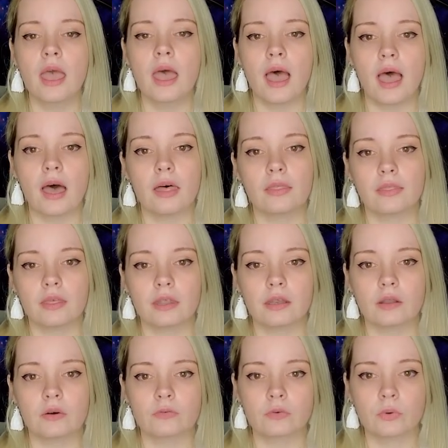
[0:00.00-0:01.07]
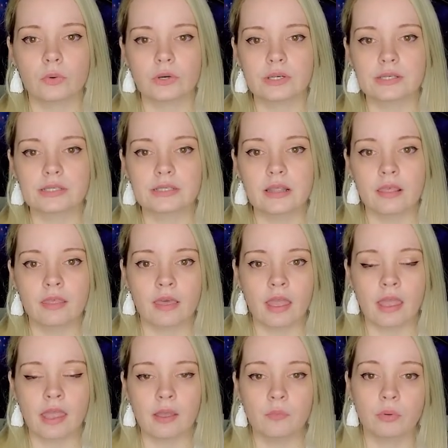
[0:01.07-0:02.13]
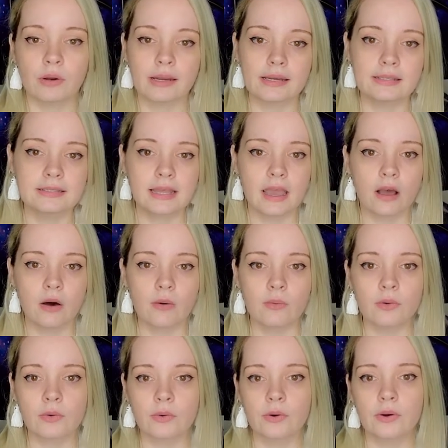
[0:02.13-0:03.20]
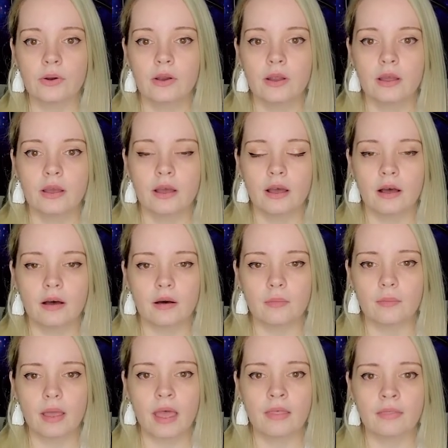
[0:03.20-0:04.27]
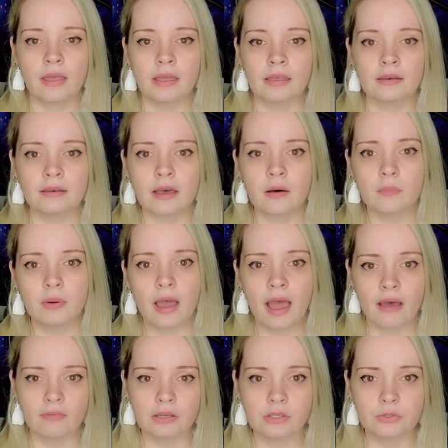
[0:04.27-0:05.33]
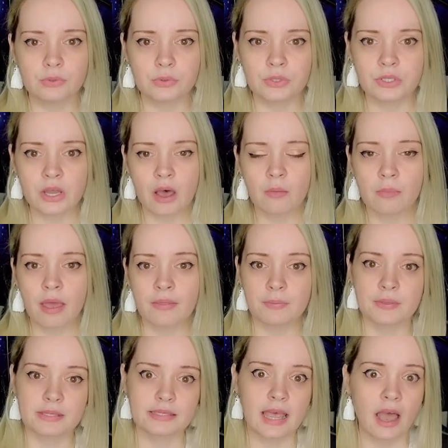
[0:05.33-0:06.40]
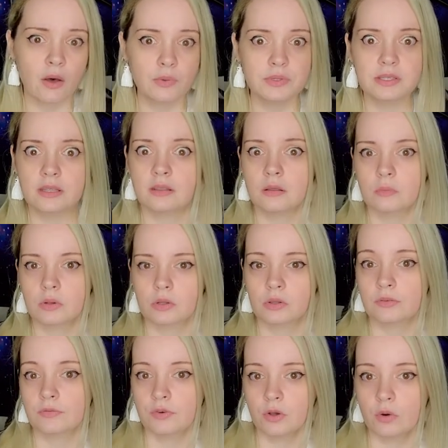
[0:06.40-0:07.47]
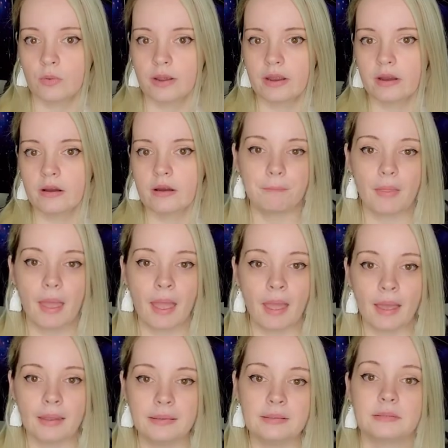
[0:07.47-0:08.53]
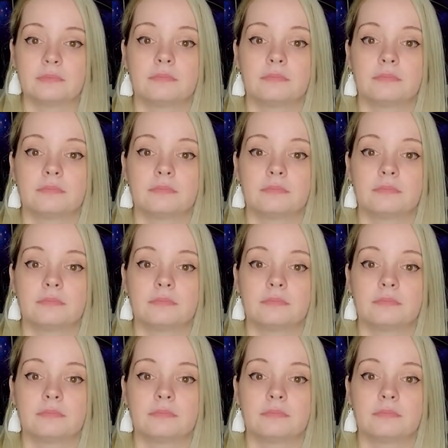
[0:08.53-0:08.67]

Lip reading: and then of course they break down and they end up having to stop at this house in the middle of nowhere, and